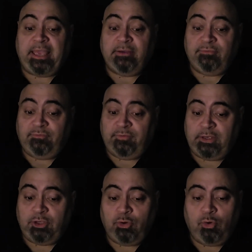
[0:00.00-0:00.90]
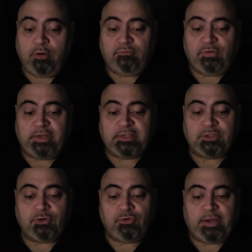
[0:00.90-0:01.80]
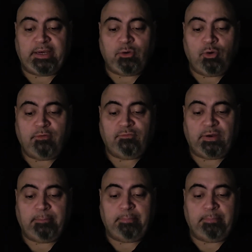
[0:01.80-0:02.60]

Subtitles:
If your offering is a grain offering